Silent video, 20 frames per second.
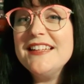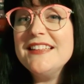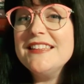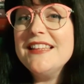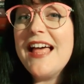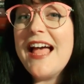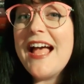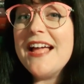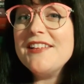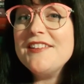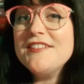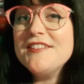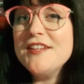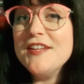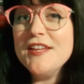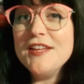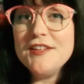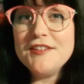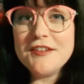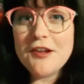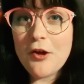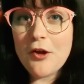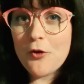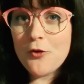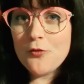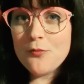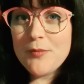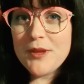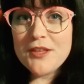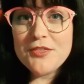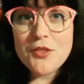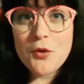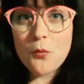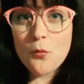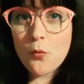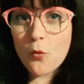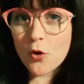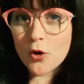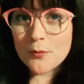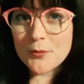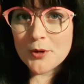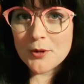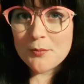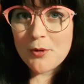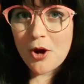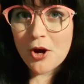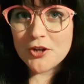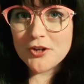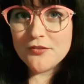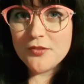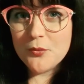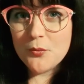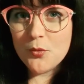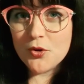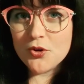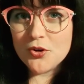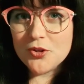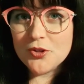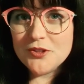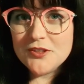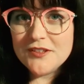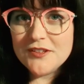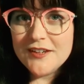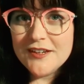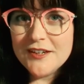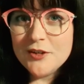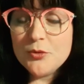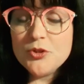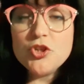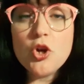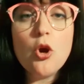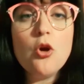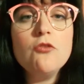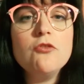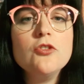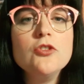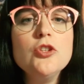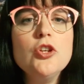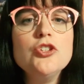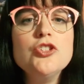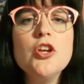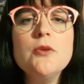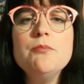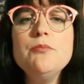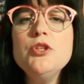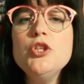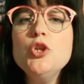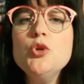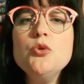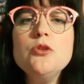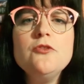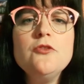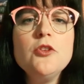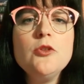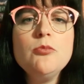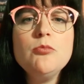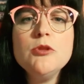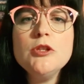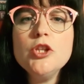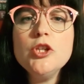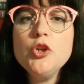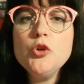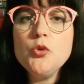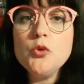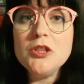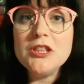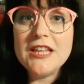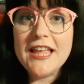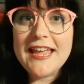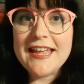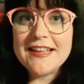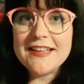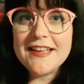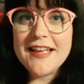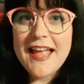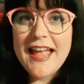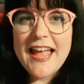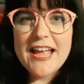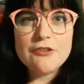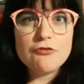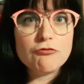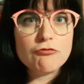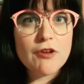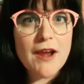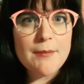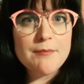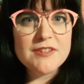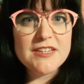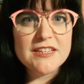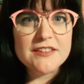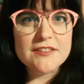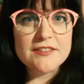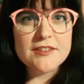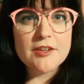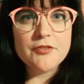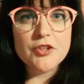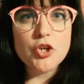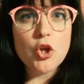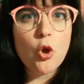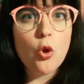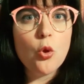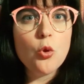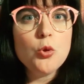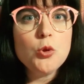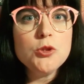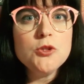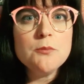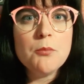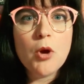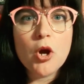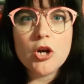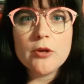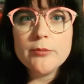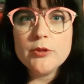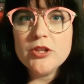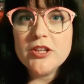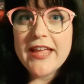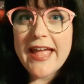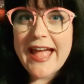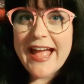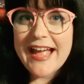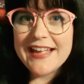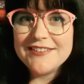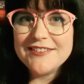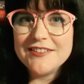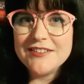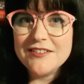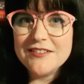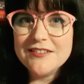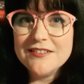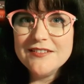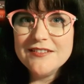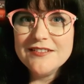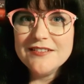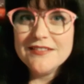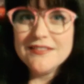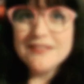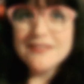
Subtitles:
And at last to his home in the warmer part of the world, which overlooked a beautiful blue lake and remnants of an old marble castle.